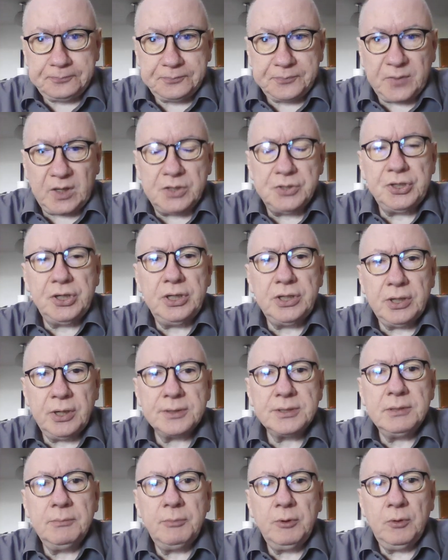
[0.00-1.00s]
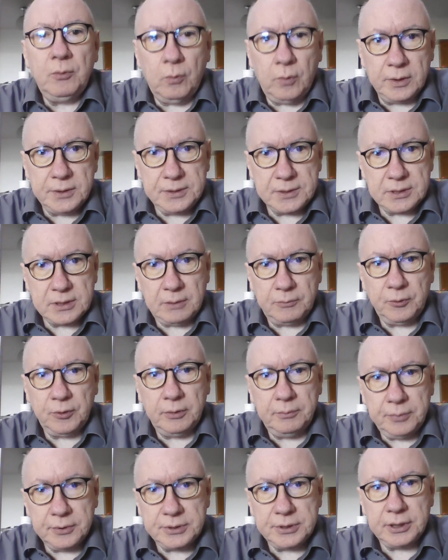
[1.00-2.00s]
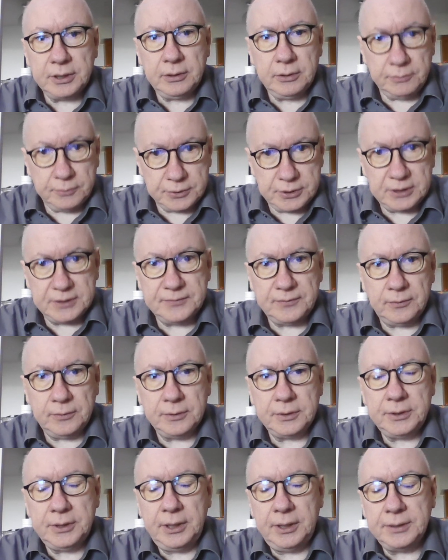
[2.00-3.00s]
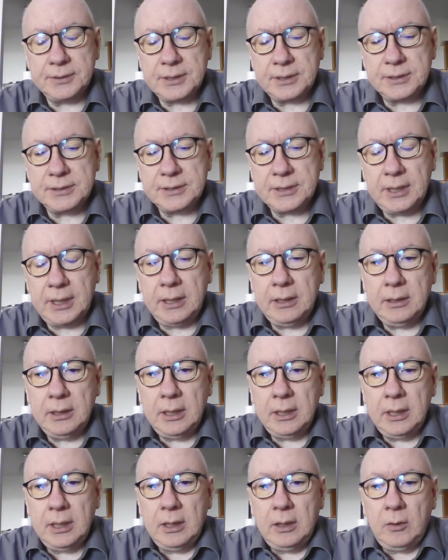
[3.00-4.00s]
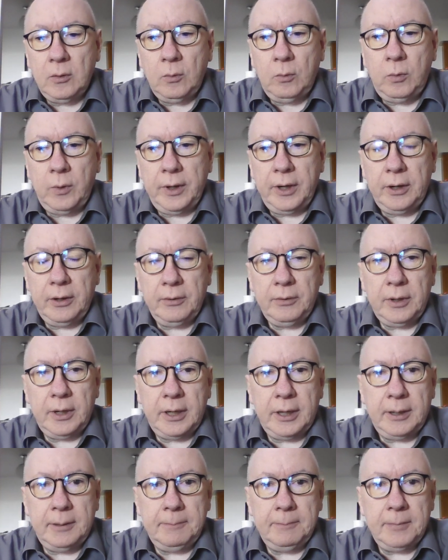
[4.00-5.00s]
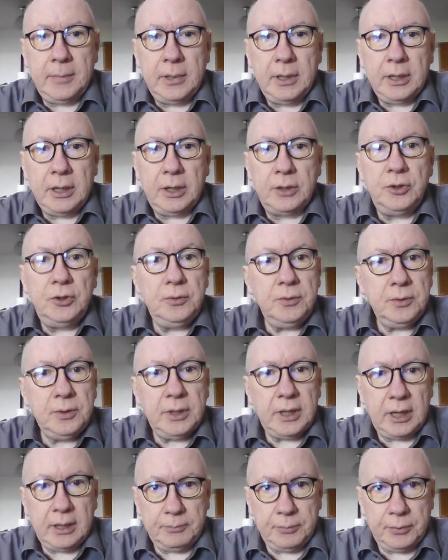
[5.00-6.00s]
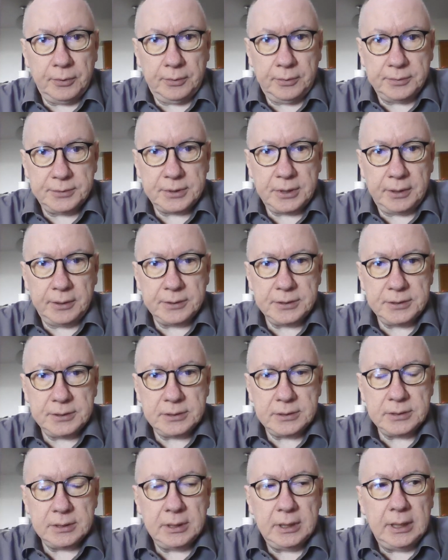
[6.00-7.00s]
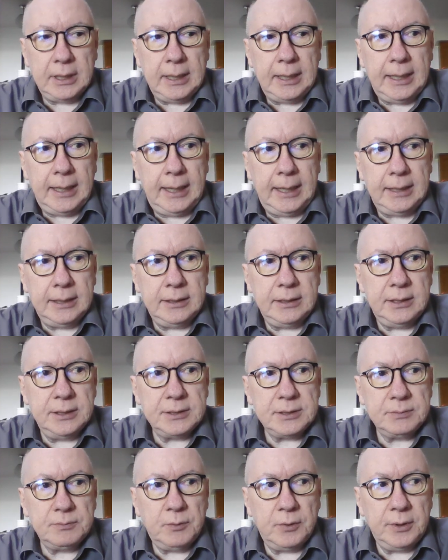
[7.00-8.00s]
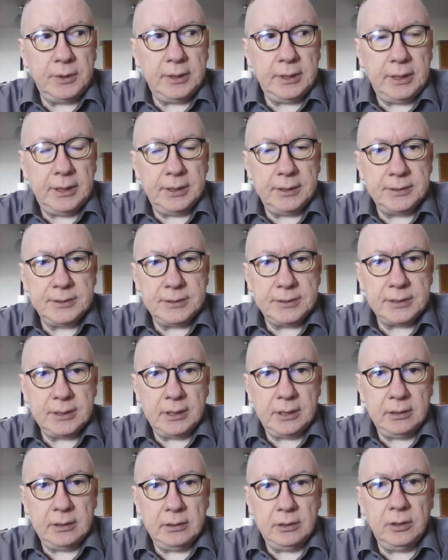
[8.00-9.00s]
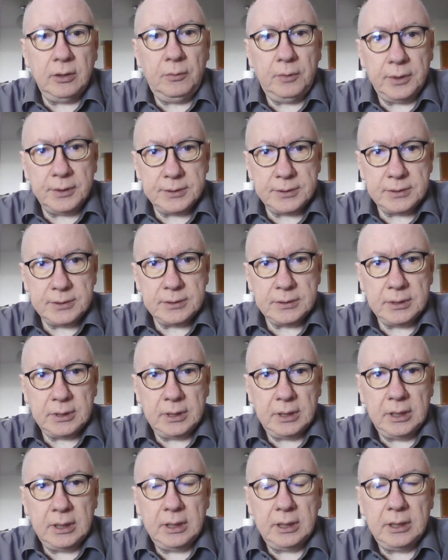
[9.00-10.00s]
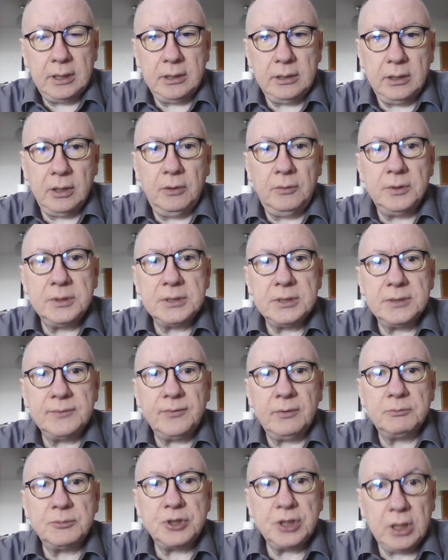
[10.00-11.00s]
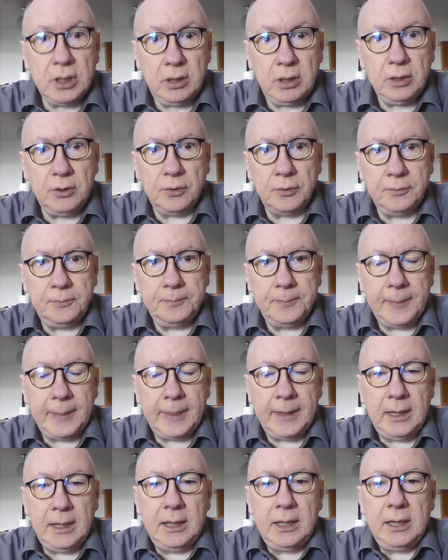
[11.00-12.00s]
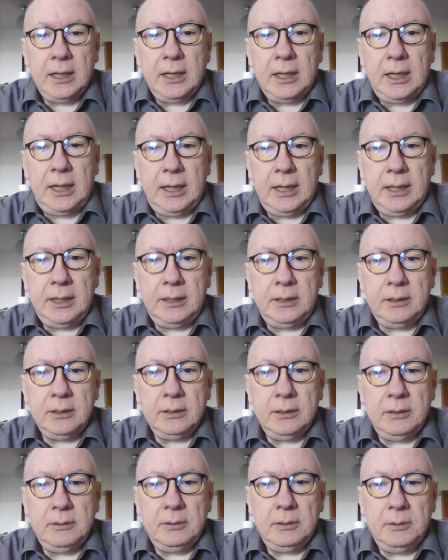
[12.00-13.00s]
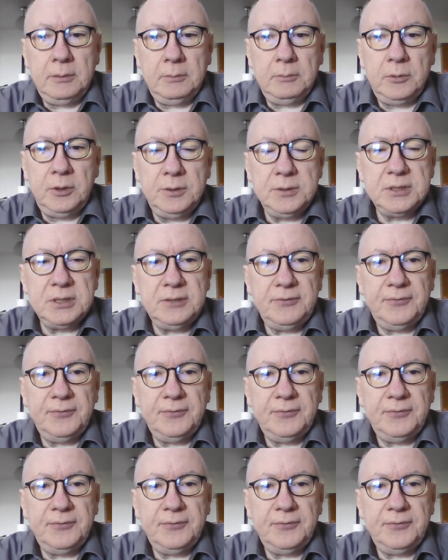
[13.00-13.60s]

she talks about one summer in particular when she's 14, as I say, where a new camper starts, and this one is Lois, and Lois is from Chicago. And Lois,